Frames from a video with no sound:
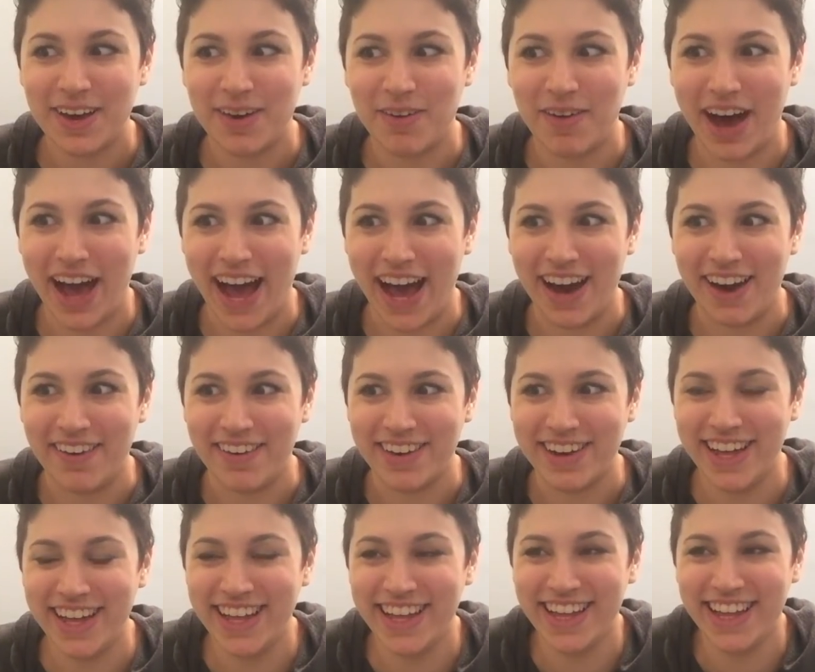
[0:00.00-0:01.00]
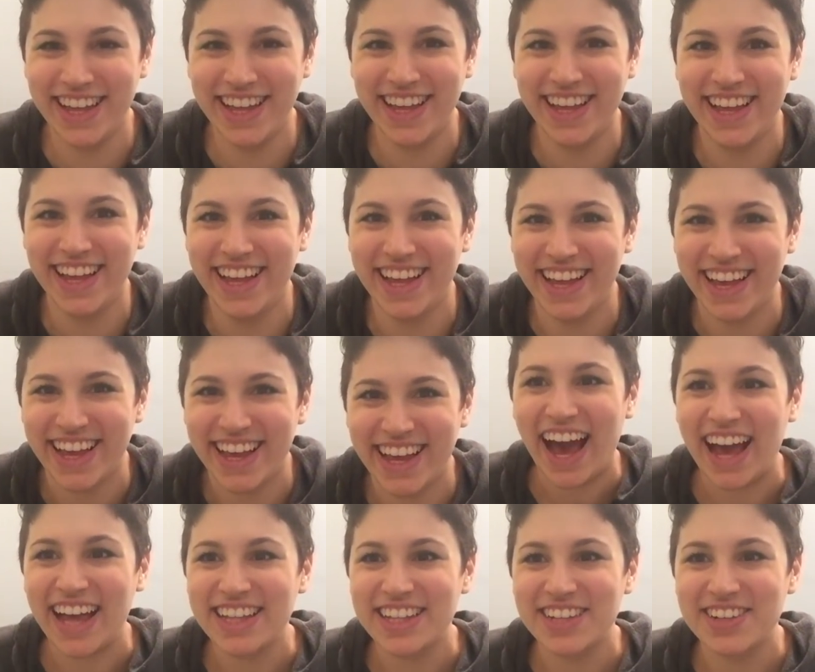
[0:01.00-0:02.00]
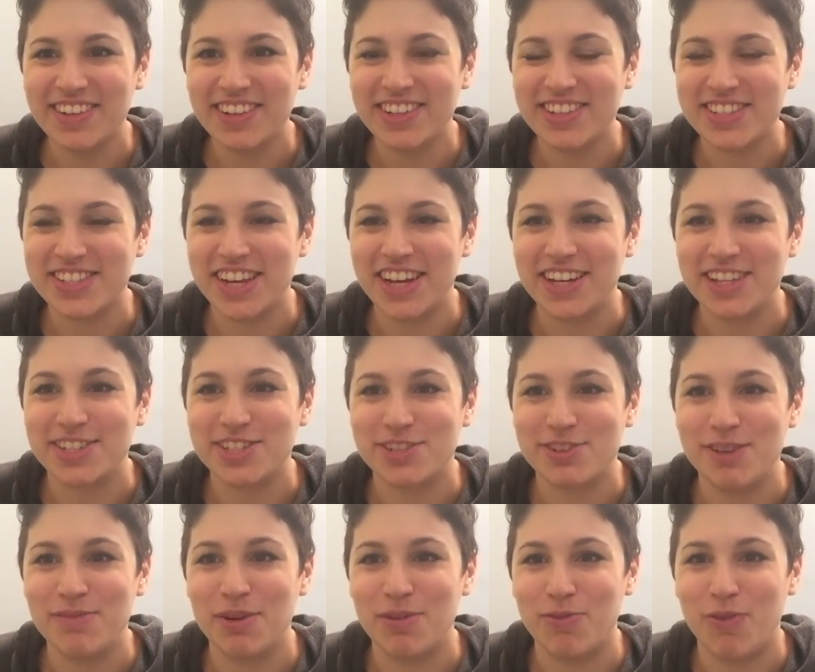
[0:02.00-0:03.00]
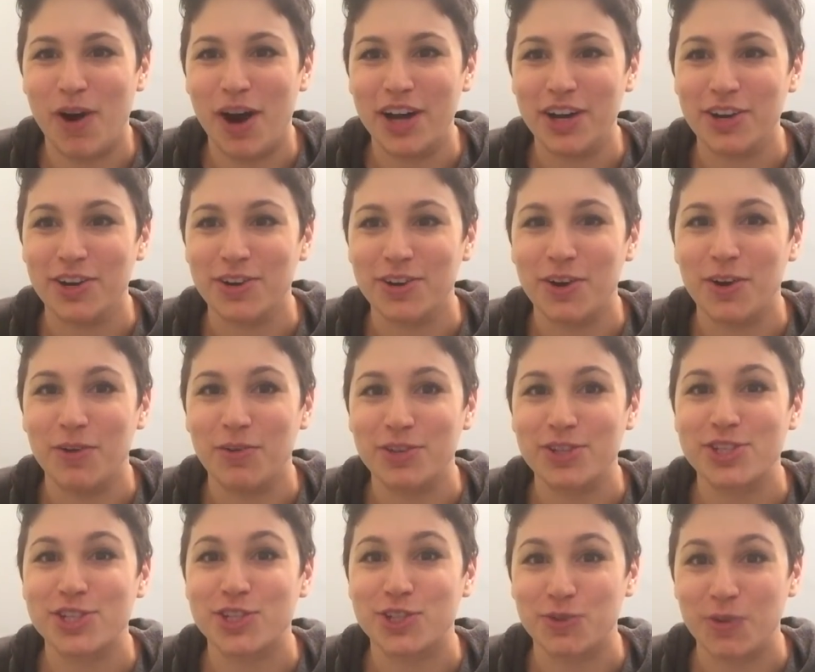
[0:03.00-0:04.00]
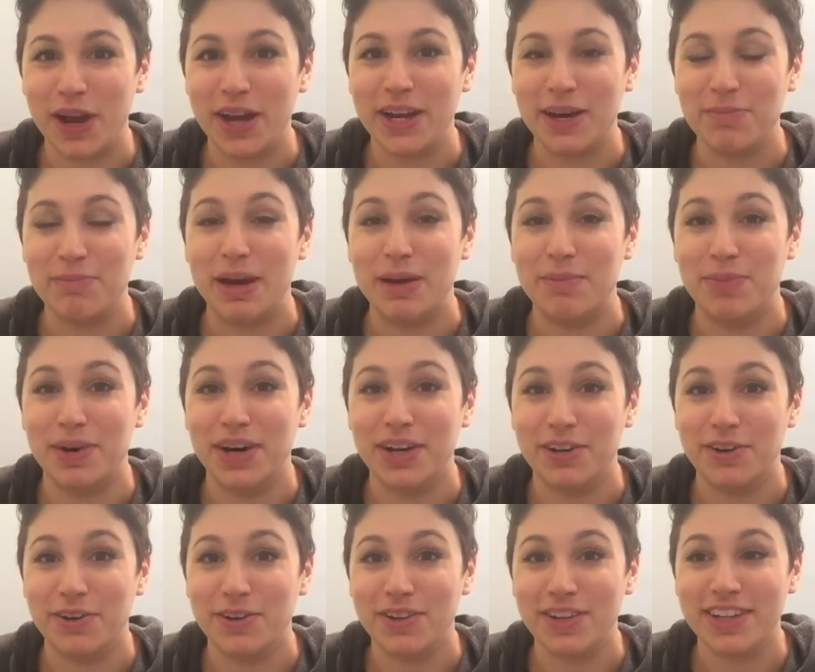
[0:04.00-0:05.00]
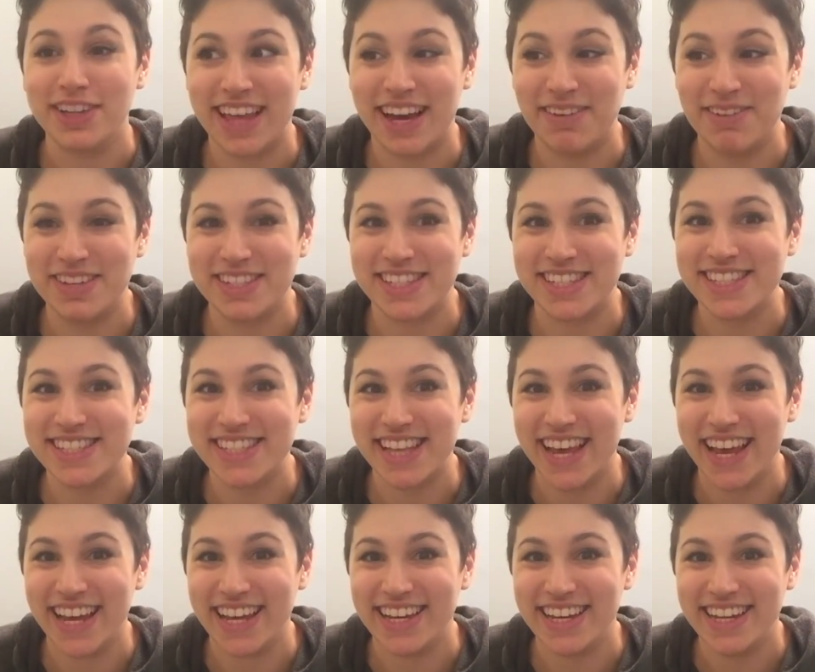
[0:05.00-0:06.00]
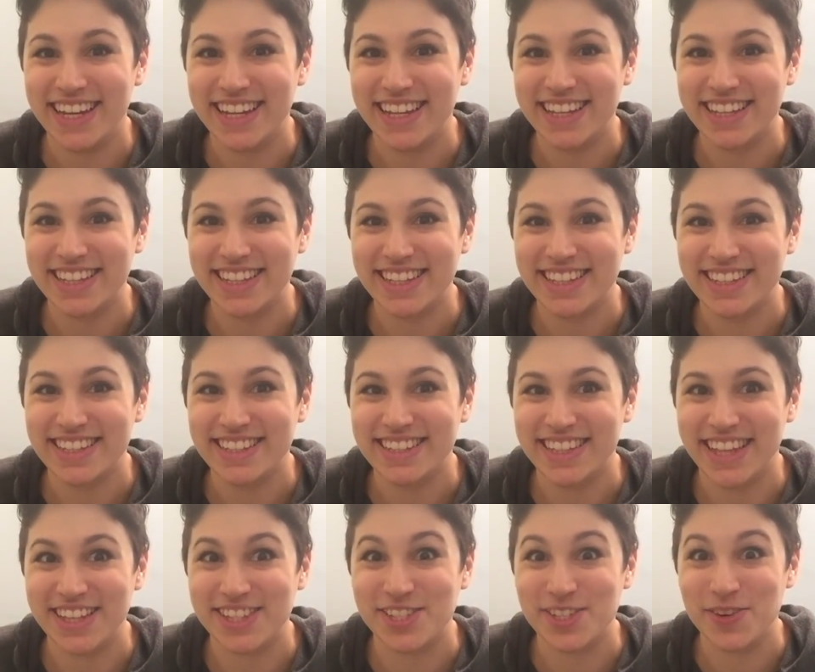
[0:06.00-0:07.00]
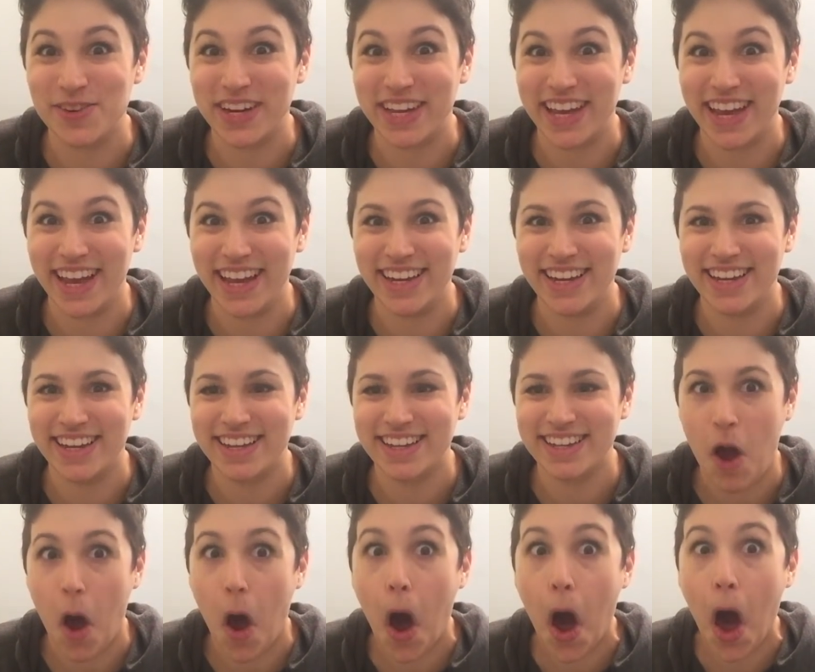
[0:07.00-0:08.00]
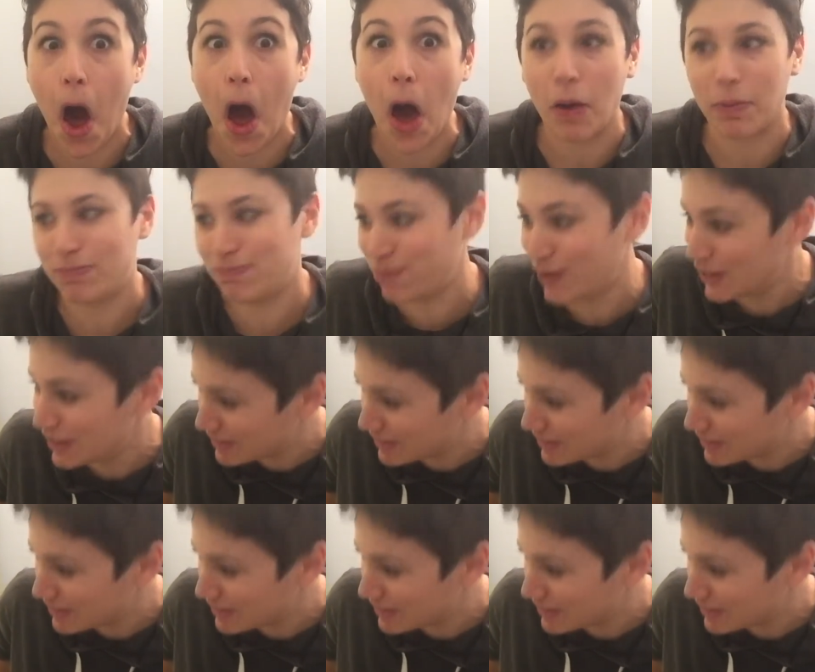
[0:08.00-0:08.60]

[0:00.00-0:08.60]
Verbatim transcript: Wow. I literally just got a stream of water go straight up my butthole. That was insane. Let's do it again. Oh!